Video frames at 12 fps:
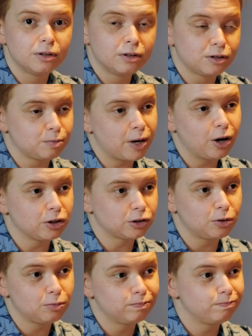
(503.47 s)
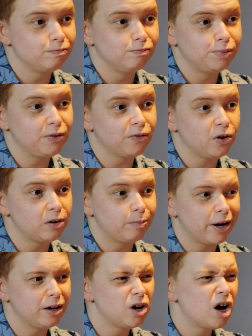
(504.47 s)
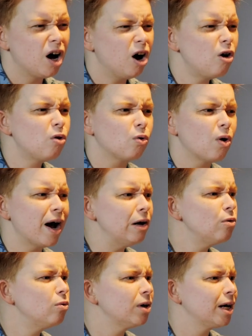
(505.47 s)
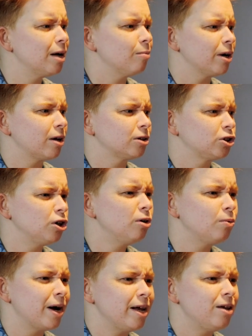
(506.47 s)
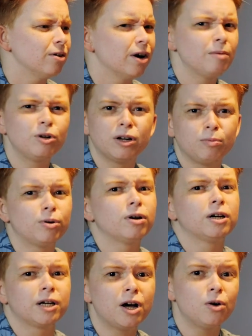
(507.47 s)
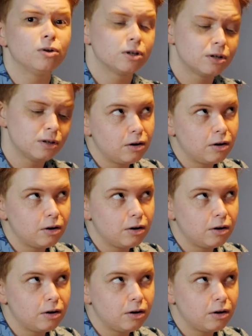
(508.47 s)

This might also be followed by, "Oh, I don't want to get my shirt wet either. I'm going to put on a coat."